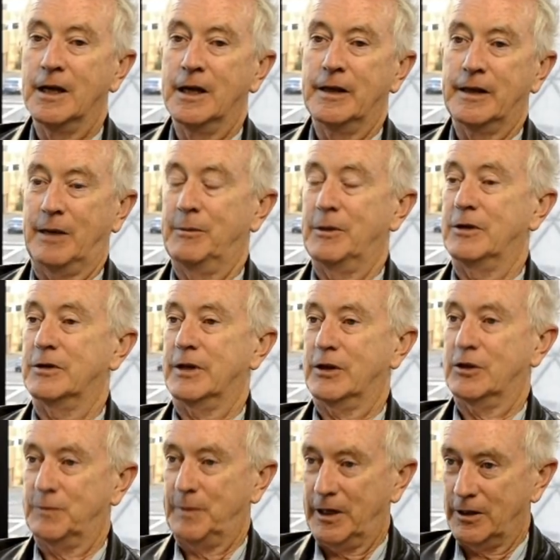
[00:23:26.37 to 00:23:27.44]
that means they
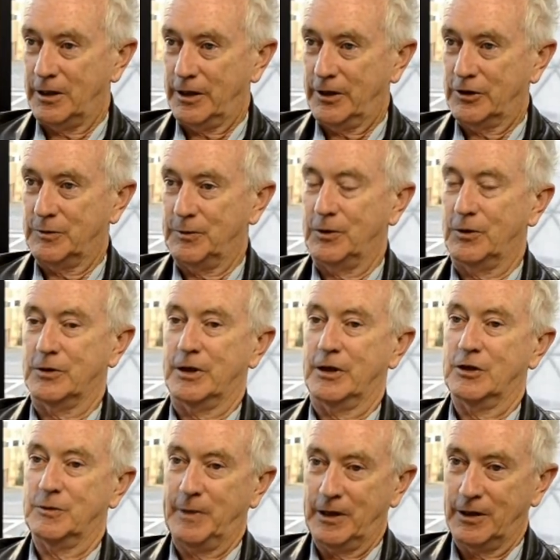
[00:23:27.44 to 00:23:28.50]
spend less. Because they
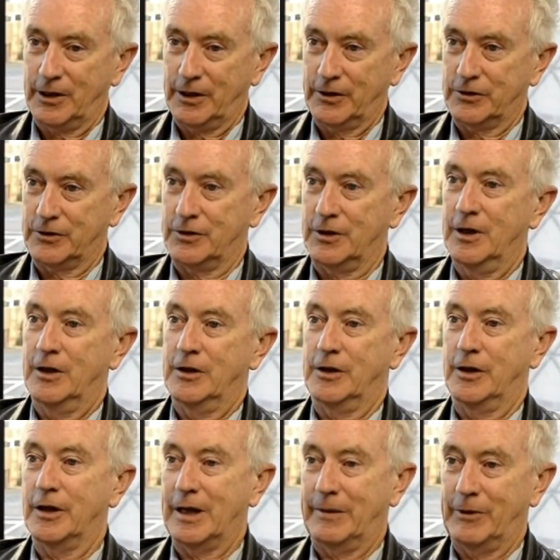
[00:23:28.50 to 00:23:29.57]
spend less, the
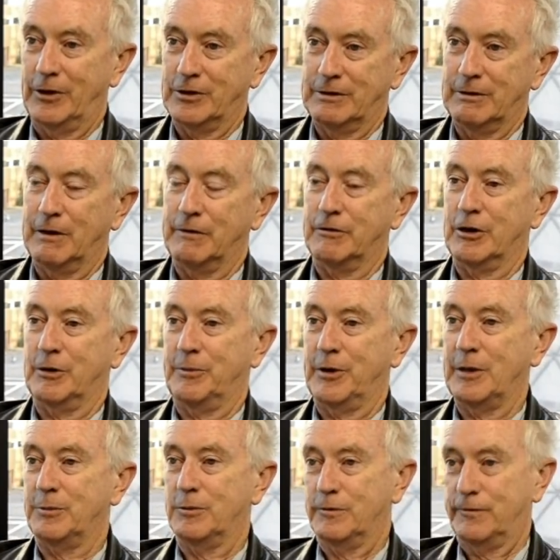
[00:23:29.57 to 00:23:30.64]
income they generate for other
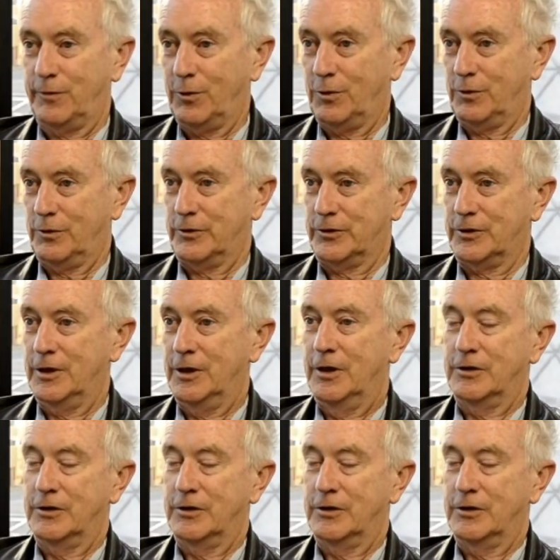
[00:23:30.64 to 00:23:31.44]
people falls.